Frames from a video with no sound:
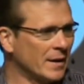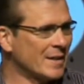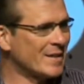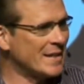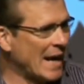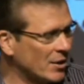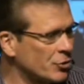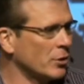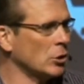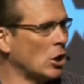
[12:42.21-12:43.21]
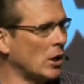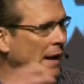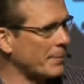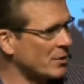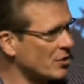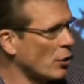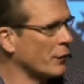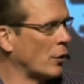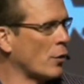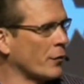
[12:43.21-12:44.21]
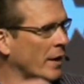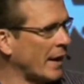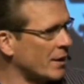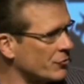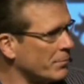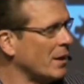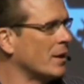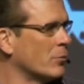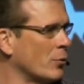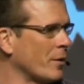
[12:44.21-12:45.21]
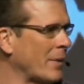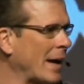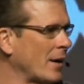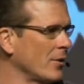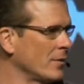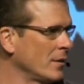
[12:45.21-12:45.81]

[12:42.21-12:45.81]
It's a natural law. It happens over and over again. It's repeatable with a pattern.